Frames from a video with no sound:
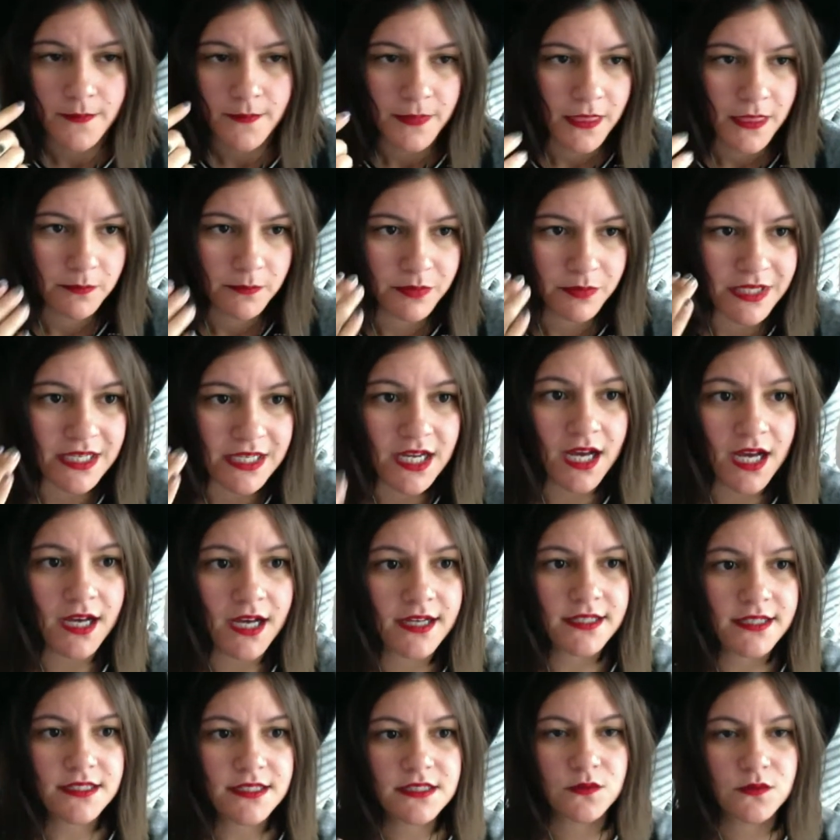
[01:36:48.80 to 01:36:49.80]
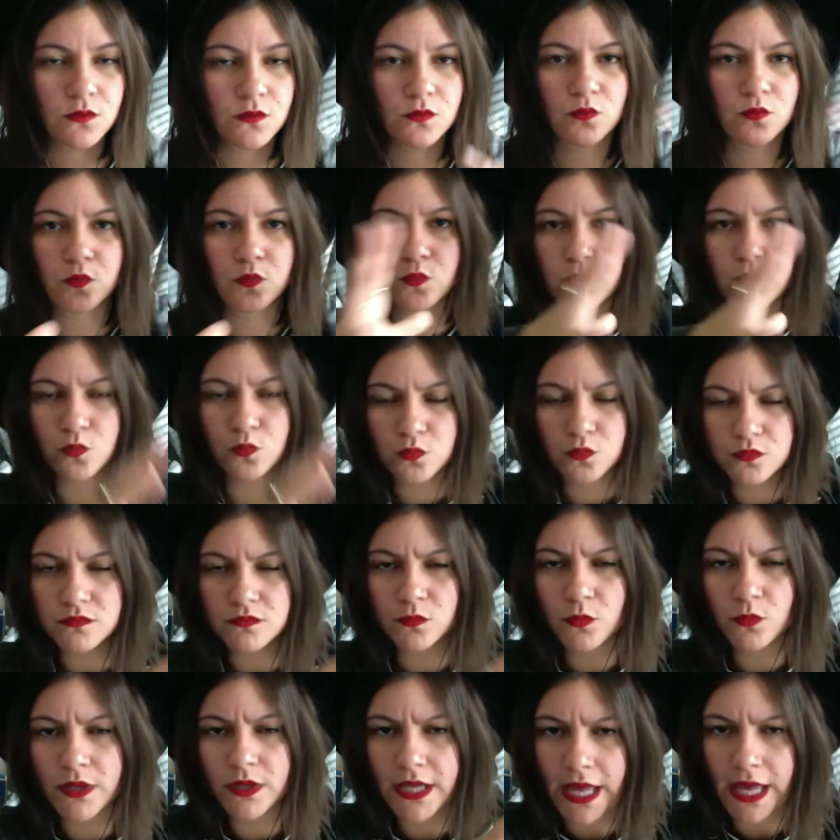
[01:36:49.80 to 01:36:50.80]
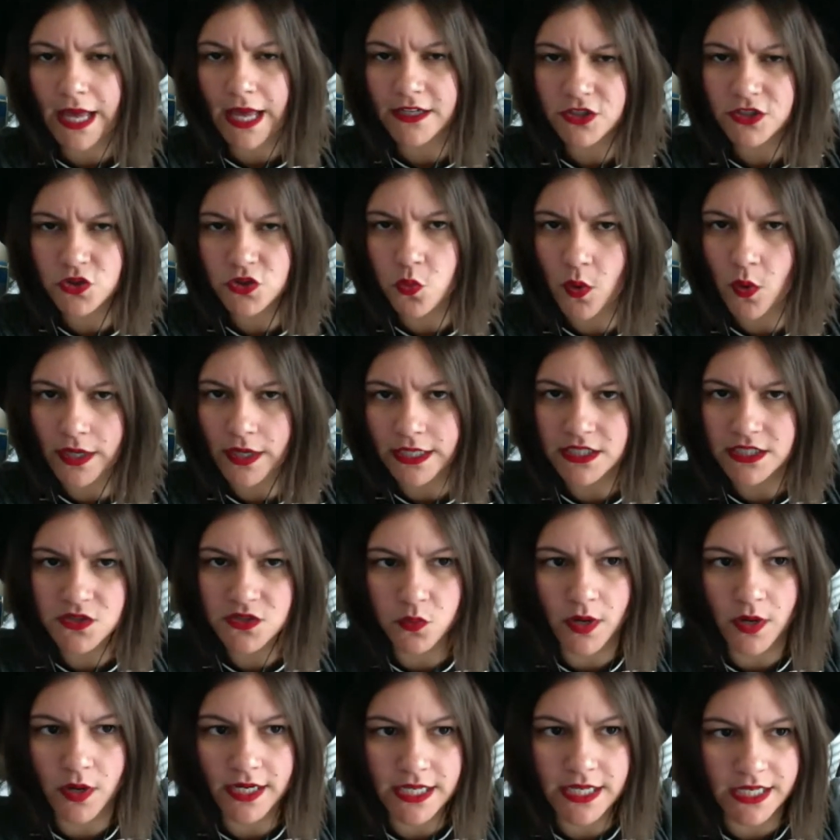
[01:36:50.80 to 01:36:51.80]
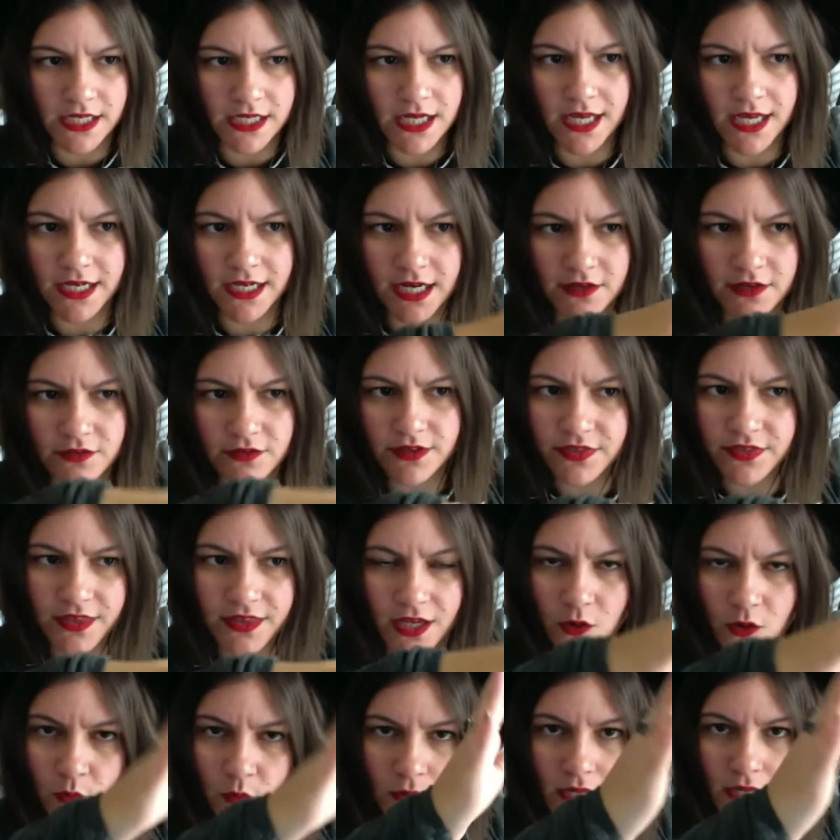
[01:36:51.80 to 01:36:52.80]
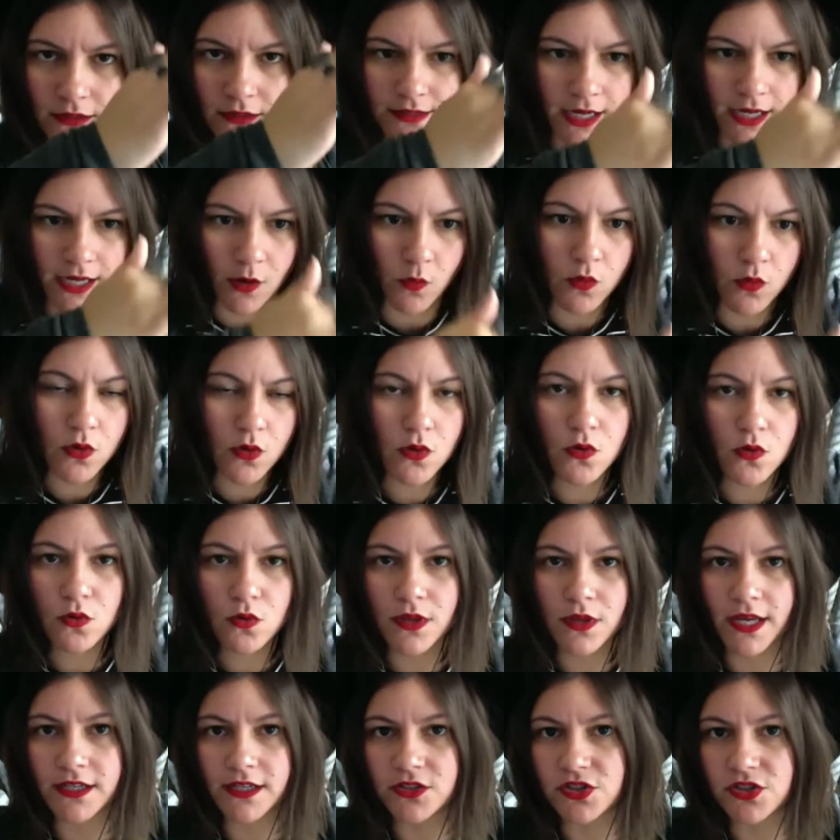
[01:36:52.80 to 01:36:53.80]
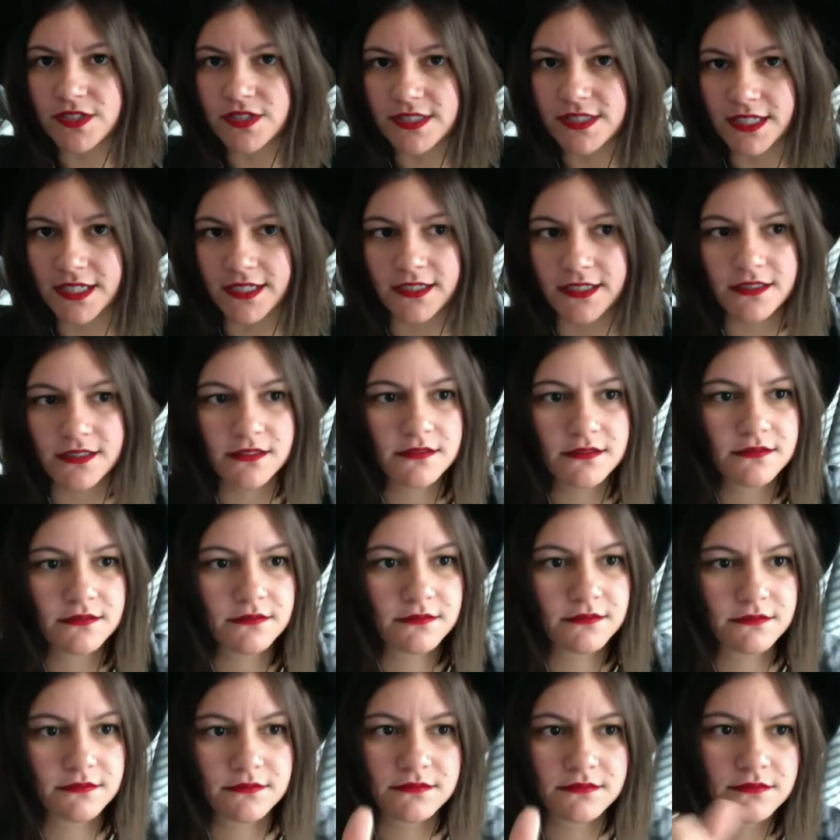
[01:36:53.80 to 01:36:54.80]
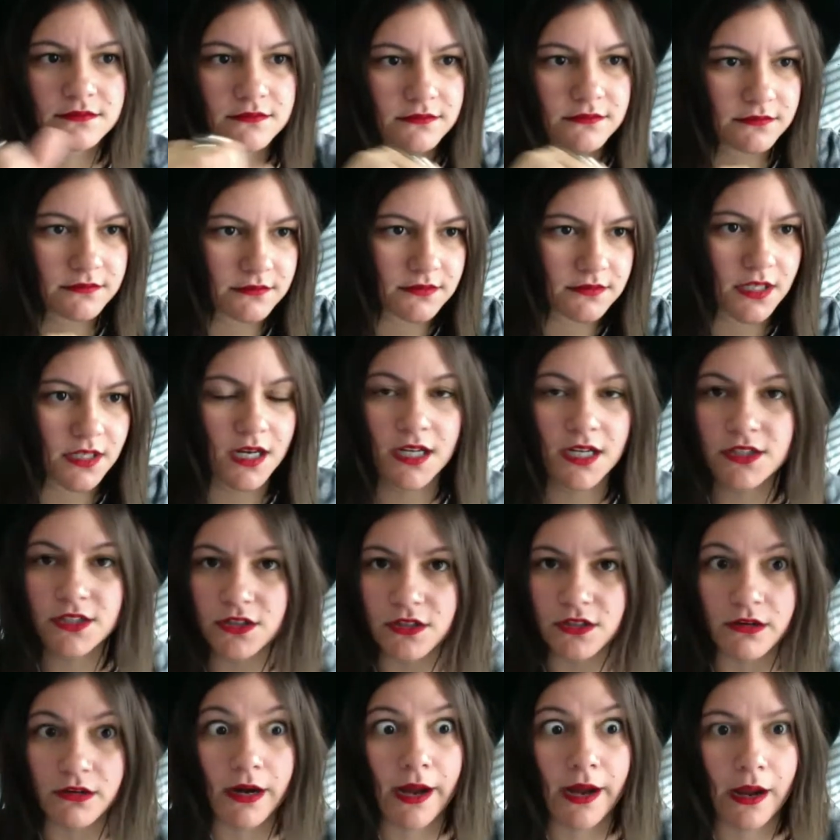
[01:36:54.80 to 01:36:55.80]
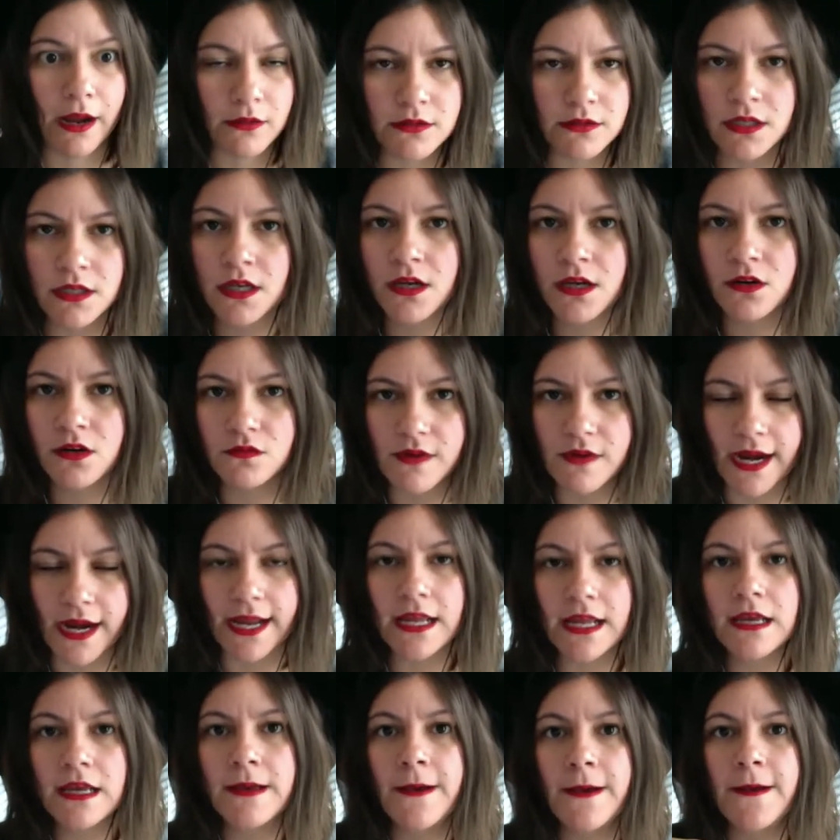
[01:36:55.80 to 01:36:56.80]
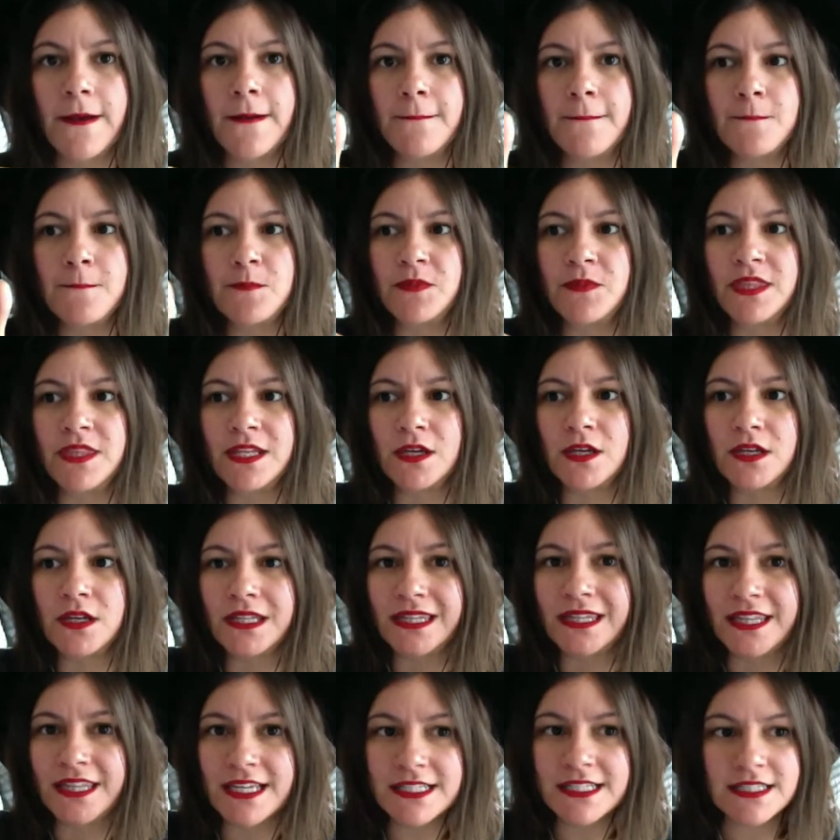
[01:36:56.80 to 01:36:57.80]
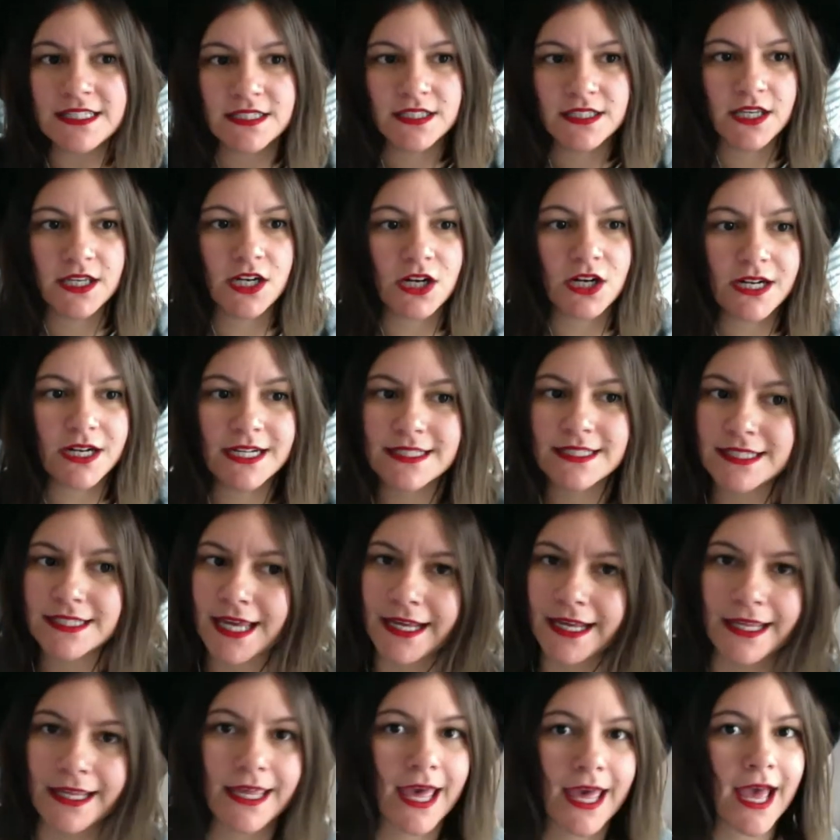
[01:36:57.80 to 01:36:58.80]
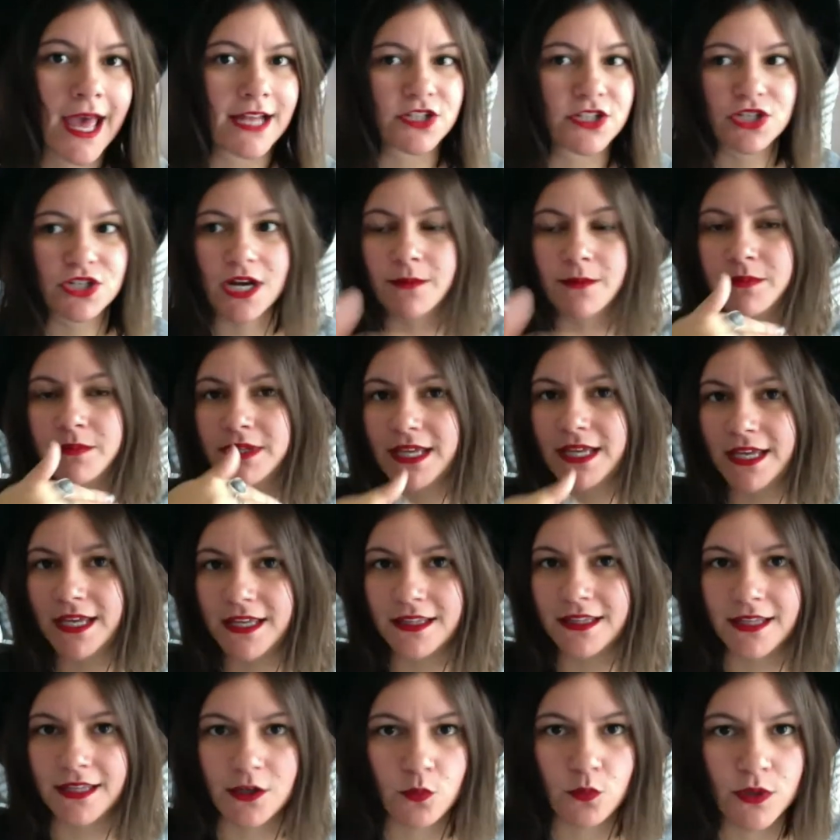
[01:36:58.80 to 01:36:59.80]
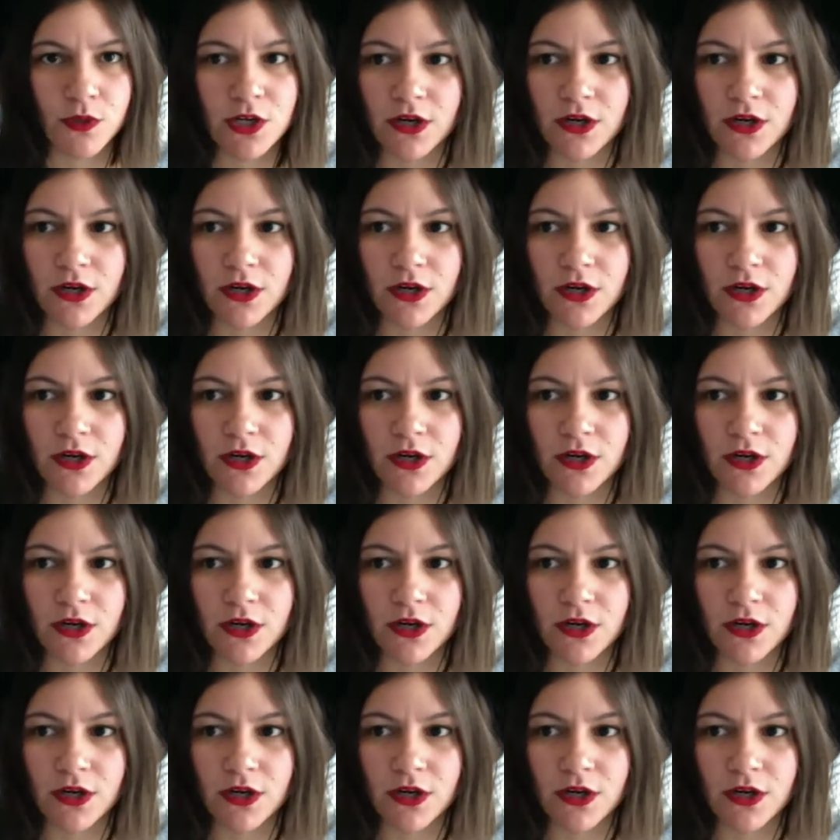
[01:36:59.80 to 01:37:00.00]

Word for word: because we had 2020 and everything went like, woo, like just like underground, right? This year, it's like catch up. Like we are